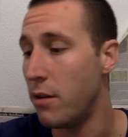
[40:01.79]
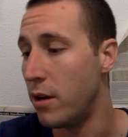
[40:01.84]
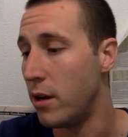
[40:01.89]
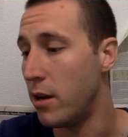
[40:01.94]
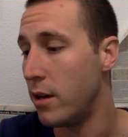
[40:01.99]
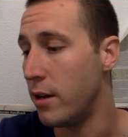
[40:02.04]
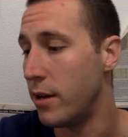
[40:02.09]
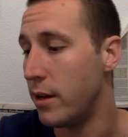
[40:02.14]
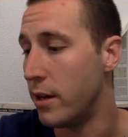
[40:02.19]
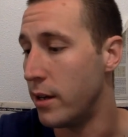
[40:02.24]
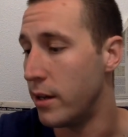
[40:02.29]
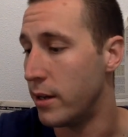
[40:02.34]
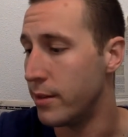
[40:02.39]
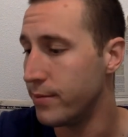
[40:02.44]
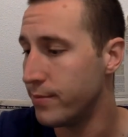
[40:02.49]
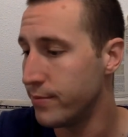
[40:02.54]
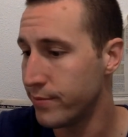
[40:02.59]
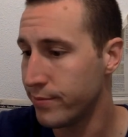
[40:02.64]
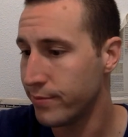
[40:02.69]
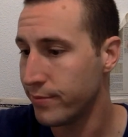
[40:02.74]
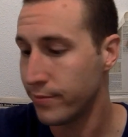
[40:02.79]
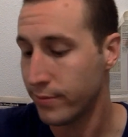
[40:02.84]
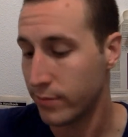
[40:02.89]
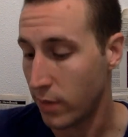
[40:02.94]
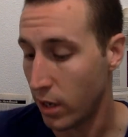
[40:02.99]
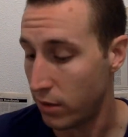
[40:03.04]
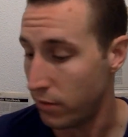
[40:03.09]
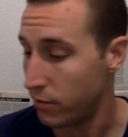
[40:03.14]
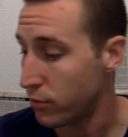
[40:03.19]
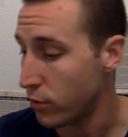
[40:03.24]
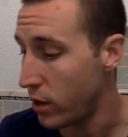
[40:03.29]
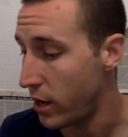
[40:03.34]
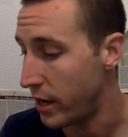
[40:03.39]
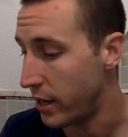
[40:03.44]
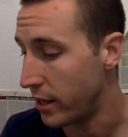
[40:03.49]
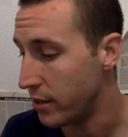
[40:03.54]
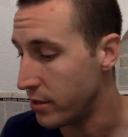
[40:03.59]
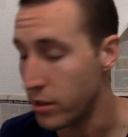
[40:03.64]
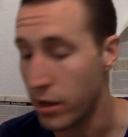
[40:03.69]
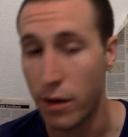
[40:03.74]
on on
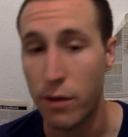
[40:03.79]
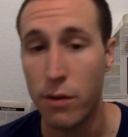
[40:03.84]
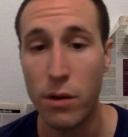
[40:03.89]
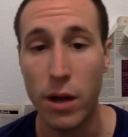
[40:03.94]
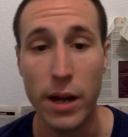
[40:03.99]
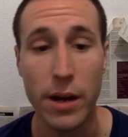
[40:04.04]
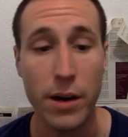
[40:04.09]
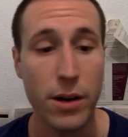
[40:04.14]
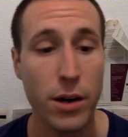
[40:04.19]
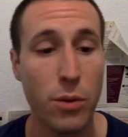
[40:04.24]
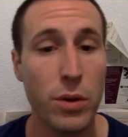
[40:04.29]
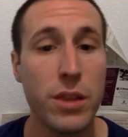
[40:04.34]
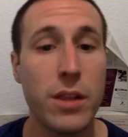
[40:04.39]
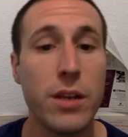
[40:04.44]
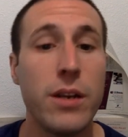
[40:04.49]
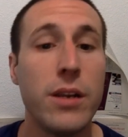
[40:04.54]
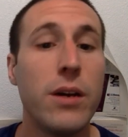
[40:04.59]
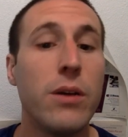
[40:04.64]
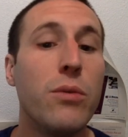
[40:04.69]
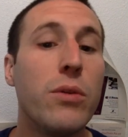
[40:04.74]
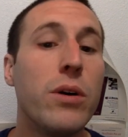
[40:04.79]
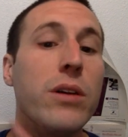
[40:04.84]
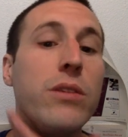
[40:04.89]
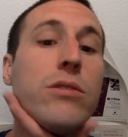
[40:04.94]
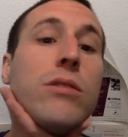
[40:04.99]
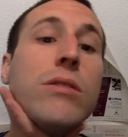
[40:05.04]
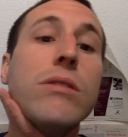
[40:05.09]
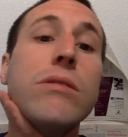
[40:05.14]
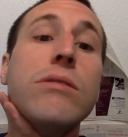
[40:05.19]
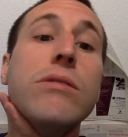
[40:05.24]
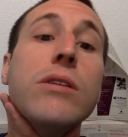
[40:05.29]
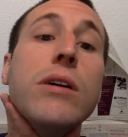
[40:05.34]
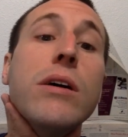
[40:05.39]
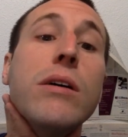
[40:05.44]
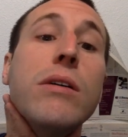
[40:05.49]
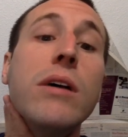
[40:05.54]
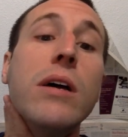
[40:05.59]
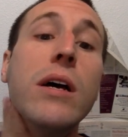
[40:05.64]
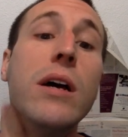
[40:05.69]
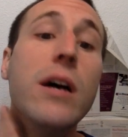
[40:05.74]
Friday, so I don't know what the deal was.
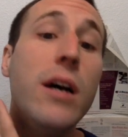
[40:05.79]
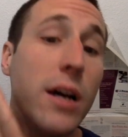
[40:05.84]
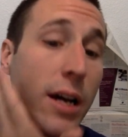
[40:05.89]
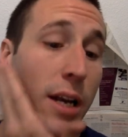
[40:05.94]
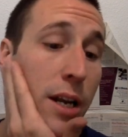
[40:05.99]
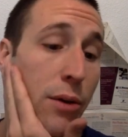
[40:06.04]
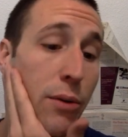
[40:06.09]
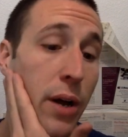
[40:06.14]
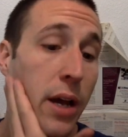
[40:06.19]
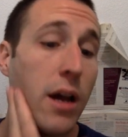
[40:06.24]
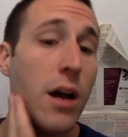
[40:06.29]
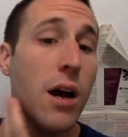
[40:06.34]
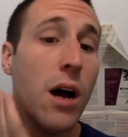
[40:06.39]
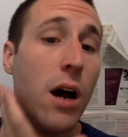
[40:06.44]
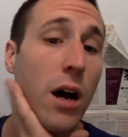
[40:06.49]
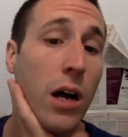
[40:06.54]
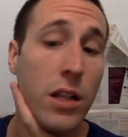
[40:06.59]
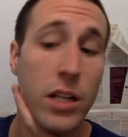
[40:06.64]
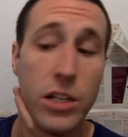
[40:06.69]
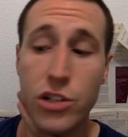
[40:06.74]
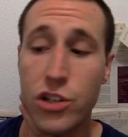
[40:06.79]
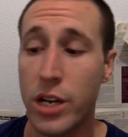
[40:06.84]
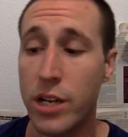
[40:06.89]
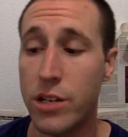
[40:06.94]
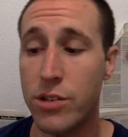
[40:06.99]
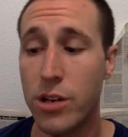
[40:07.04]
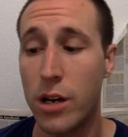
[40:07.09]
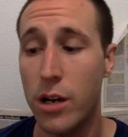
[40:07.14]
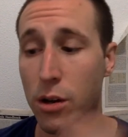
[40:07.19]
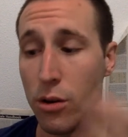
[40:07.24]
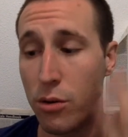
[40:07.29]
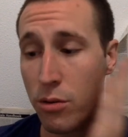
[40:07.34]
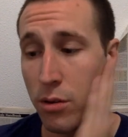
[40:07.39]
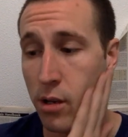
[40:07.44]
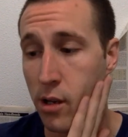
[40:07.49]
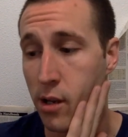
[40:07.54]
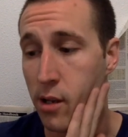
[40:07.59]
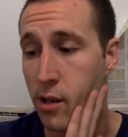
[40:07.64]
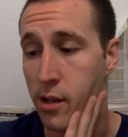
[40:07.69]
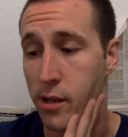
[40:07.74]
So anyway, I'll let you guys go.
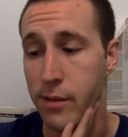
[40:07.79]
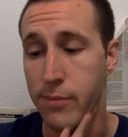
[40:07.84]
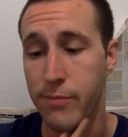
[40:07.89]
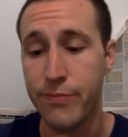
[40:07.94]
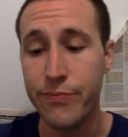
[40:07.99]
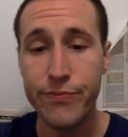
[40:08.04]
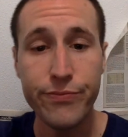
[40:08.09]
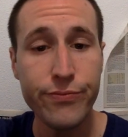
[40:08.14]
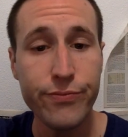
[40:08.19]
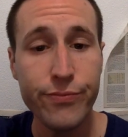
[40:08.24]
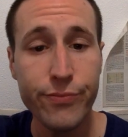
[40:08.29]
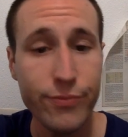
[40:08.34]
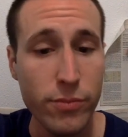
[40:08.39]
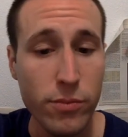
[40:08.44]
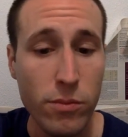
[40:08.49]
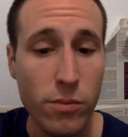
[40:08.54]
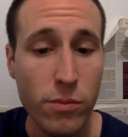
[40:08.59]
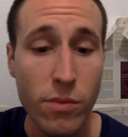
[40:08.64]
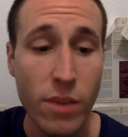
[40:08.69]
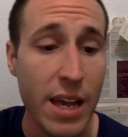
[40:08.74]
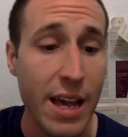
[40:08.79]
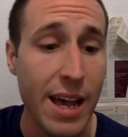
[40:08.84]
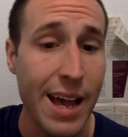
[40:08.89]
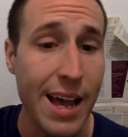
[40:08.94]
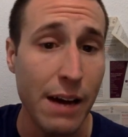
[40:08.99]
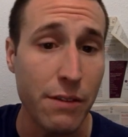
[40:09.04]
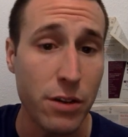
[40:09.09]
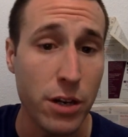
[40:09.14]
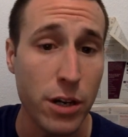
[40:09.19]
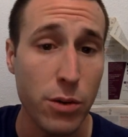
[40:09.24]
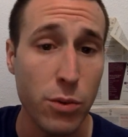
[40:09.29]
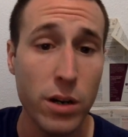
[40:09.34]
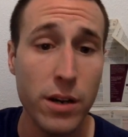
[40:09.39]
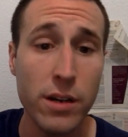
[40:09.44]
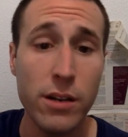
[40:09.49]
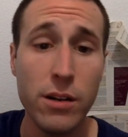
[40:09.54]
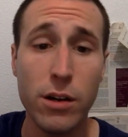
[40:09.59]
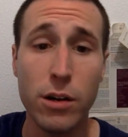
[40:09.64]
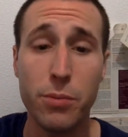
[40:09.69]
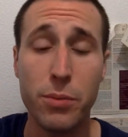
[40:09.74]
Have a good one.
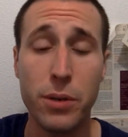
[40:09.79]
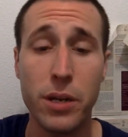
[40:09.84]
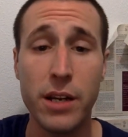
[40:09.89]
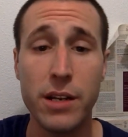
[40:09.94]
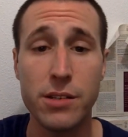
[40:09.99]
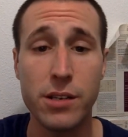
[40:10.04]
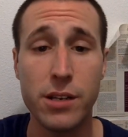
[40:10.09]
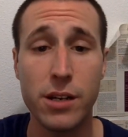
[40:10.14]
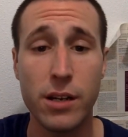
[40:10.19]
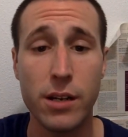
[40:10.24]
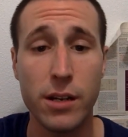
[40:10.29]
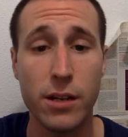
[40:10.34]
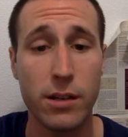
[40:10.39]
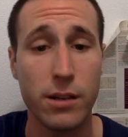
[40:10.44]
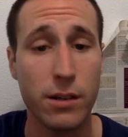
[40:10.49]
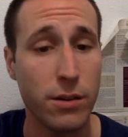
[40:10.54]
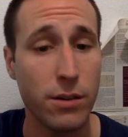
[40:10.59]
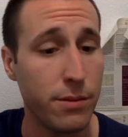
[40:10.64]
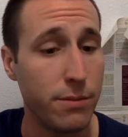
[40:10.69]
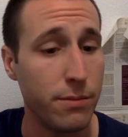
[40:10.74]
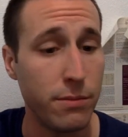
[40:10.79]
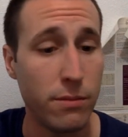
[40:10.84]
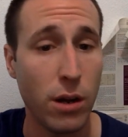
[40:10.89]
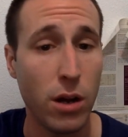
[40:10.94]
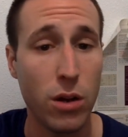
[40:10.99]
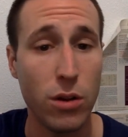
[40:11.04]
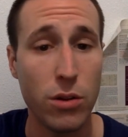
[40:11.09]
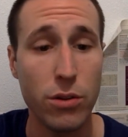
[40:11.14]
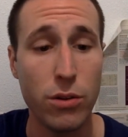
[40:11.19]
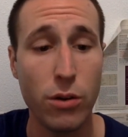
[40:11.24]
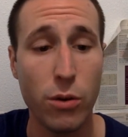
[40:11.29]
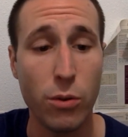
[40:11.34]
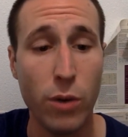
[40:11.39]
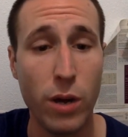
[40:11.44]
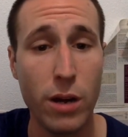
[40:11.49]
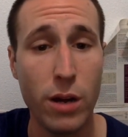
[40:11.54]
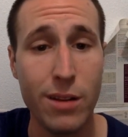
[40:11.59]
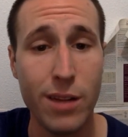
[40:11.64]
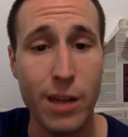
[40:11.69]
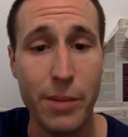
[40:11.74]
Hope you guys are all doing
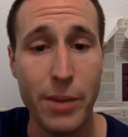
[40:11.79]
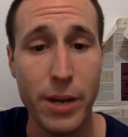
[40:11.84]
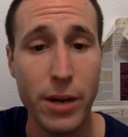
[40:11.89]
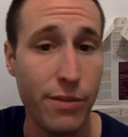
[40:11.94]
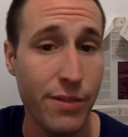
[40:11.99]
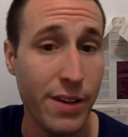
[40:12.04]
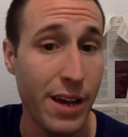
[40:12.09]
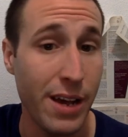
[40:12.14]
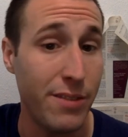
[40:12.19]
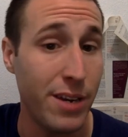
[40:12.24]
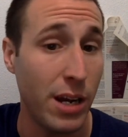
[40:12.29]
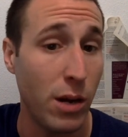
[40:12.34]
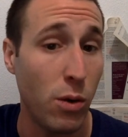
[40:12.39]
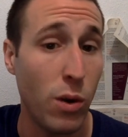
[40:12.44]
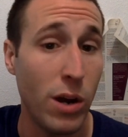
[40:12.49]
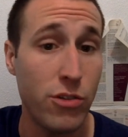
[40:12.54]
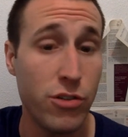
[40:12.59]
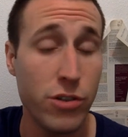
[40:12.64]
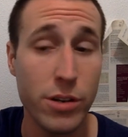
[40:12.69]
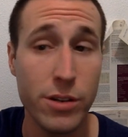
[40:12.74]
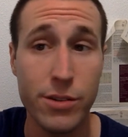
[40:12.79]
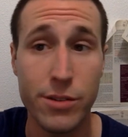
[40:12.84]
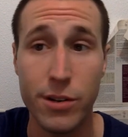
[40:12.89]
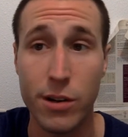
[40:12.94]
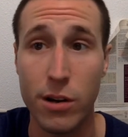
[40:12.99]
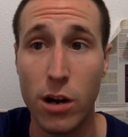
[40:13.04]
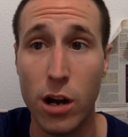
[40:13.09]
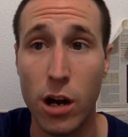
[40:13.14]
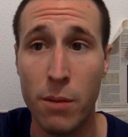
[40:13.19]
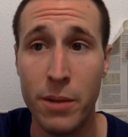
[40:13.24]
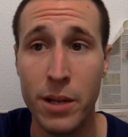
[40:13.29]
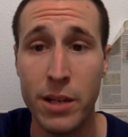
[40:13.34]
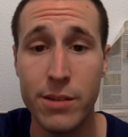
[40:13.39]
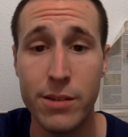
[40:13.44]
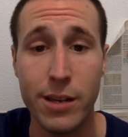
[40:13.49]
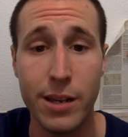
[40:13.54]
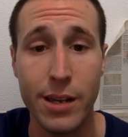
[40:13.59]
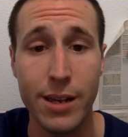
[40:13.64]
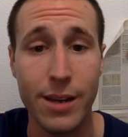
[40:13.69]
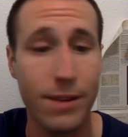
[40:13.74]
well. Let me know if you have any questions or
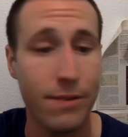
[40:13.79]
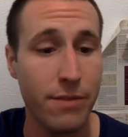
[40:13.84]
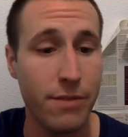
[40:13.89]
comments. Again,